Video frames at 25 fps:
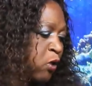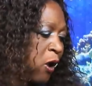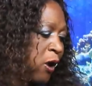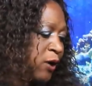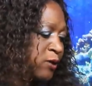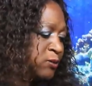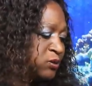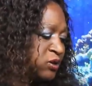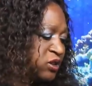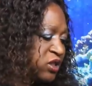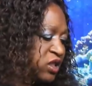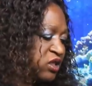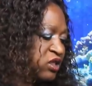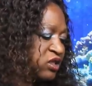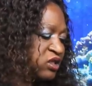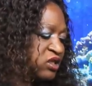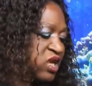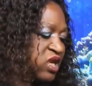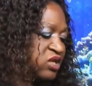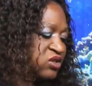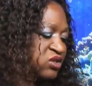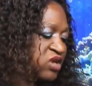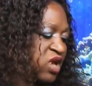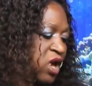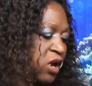I'm gonna get this.
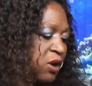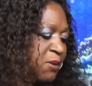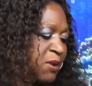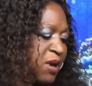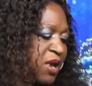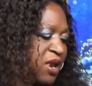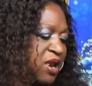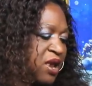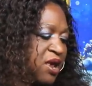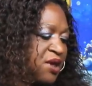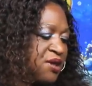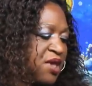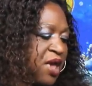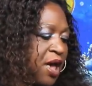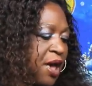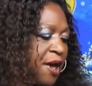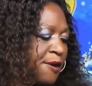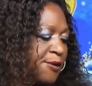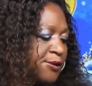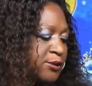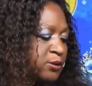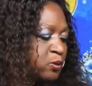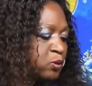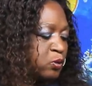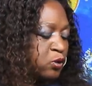Let's talk about it,
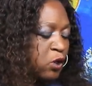y'all.